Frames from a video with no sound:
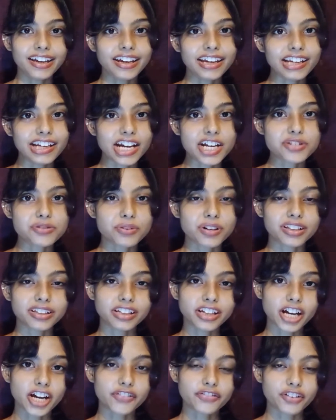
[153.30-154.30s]
Hey guys, one
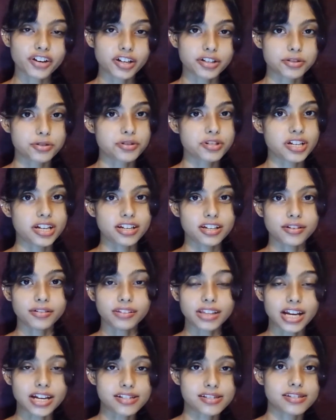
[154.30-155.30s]
thing I forgot to tell you,
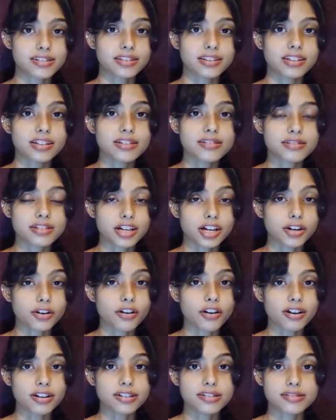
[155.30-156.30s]
that this hair
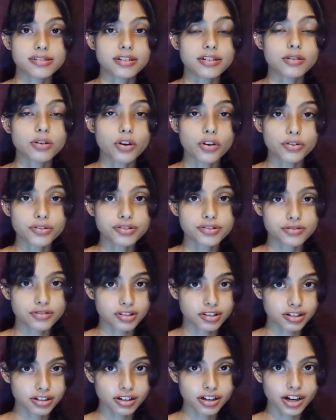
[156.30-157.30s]
oil is a
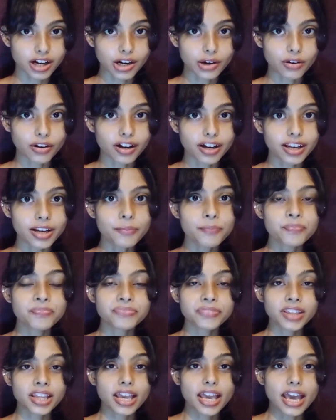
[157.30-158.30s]
non-sticky hair oil.
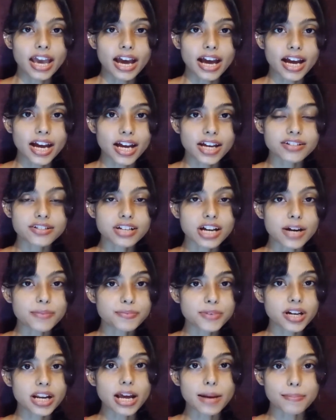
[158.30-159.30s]
And
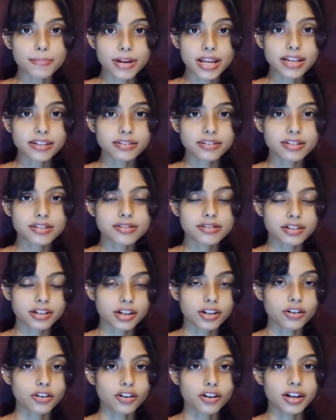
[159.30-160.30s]
after applying this
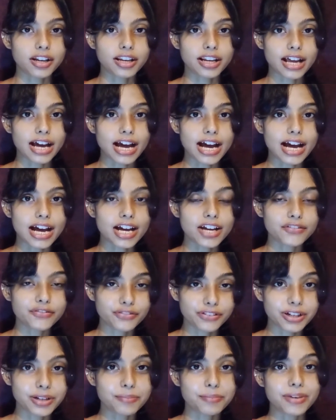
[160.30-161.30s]
hair oil, I
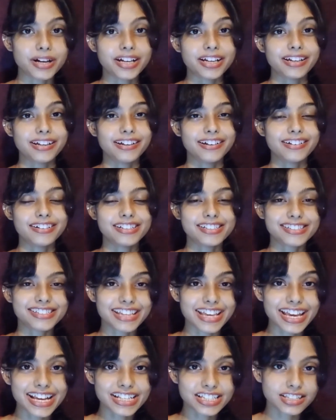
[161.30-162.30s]
feel my hair is
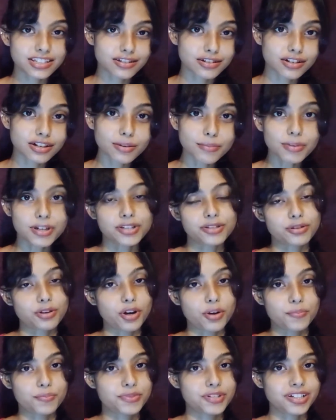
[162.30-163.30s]
extremely
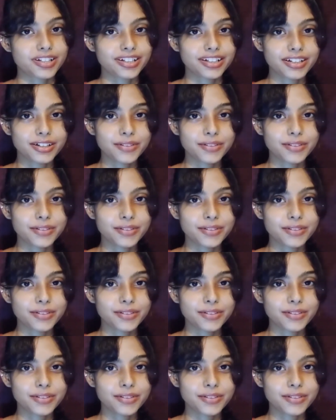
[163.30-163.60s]
soft.